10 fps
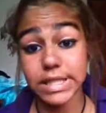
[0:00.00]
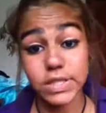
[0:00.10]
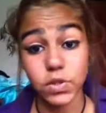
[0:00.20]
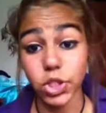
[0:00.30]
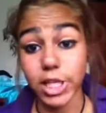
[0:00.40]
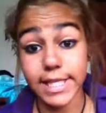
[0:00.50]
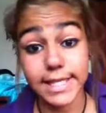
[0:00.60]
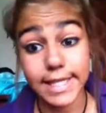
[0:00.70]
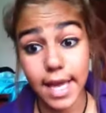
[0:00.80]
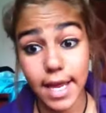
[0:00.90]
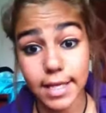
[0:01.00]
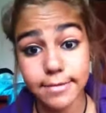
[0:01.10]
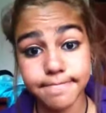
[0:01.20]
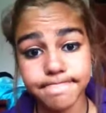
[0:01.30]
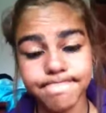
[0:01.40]
that's all I can say.
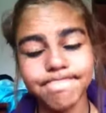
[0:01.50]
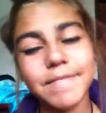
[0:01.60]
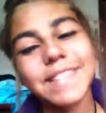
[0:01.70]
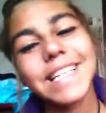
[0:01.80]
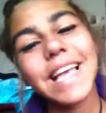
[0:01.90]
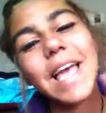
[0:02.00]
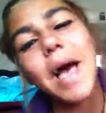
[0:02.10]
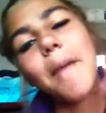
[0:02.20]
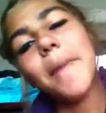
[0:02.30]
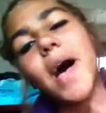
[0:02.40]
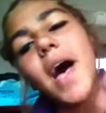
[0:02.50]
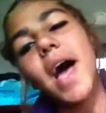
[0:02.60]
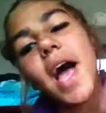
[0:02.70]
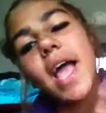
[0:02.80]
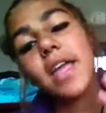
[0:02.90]

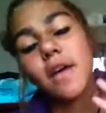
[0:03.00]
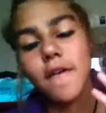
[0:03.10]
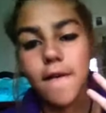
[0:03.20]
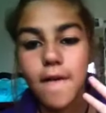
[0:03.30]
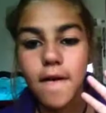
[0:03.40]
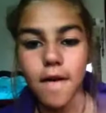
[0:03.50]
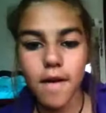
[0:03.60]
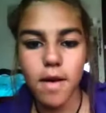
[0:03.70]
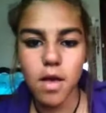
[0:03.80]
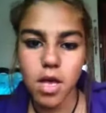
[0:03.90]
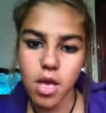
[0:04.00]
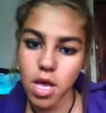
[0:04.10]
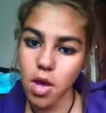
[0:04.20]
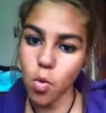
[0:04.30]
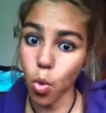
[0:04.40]
Bye!
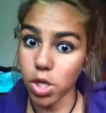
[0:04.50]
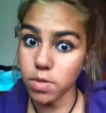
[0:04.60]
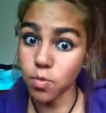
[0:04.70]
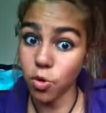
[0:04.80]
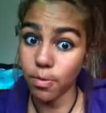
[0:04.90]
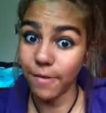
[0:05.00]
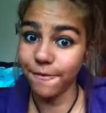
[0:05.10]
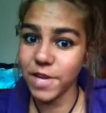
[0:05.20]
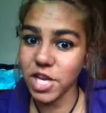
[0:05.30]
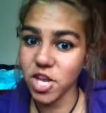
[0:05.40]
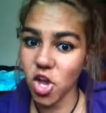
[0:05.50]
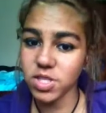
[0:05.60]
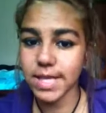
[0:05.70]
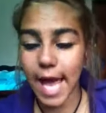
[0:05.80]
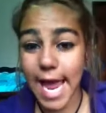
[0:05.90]
Watch more of my
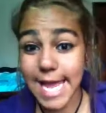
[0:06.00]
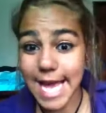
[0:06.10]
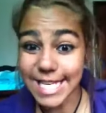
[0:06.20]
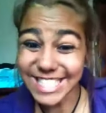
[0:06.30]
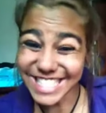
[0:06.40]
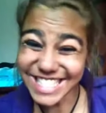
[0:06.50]
videos, K-Cant.